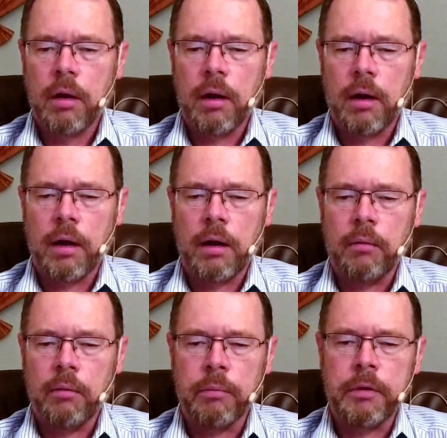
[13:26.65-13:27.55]
It
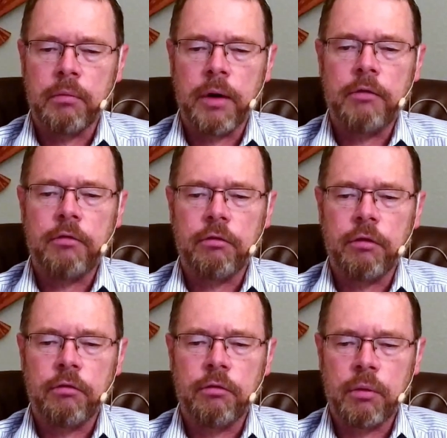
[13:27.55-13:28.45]
will be
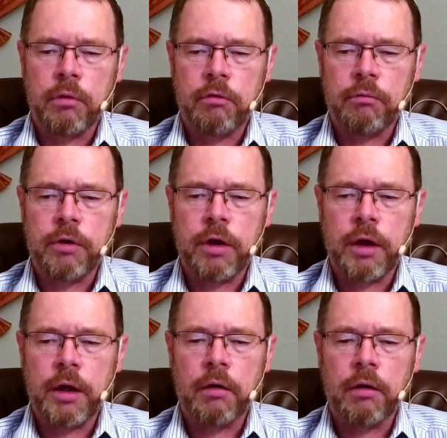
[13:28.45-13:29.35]
righteousness to us if we take
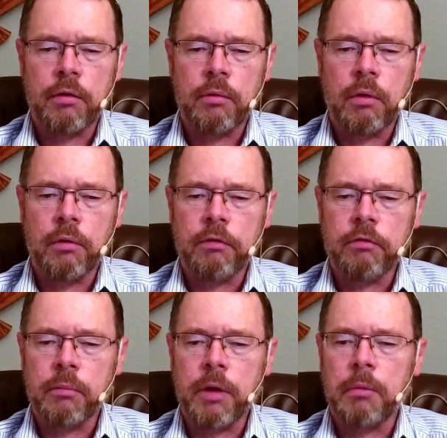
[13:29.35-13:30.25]
care to do all these
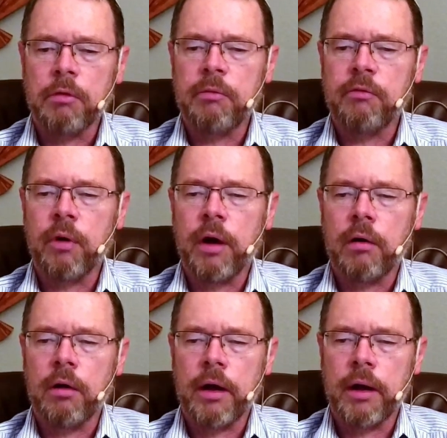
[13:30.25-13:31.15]
commandments before
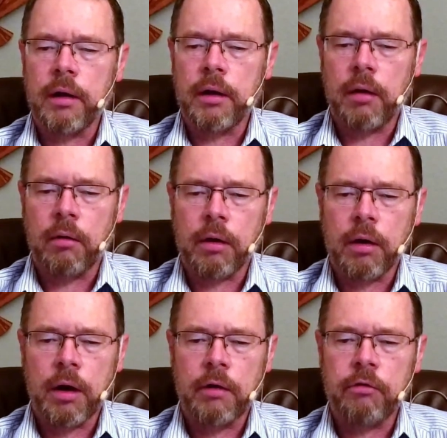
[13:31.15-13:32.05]
Adonai our
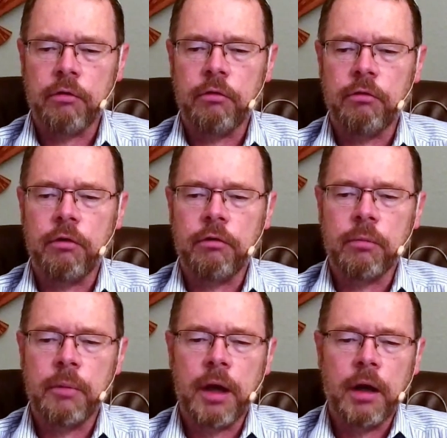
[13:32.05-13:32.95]
God, just as he has
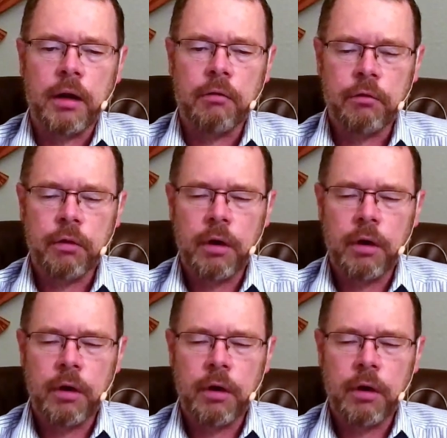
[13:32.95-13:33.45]
commanded us.